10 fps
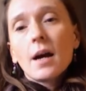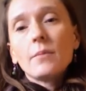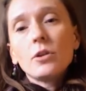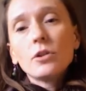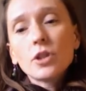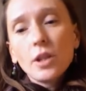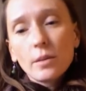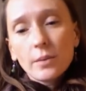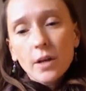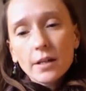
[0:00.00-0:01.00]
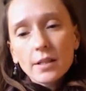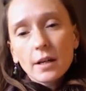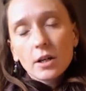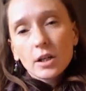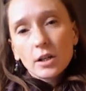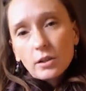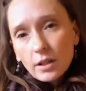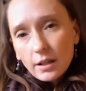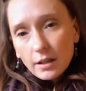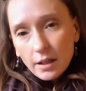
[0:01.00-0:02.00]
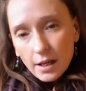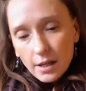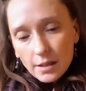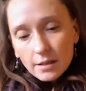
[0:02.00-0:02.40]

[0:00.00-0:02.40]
Usually the blocks that are included in kits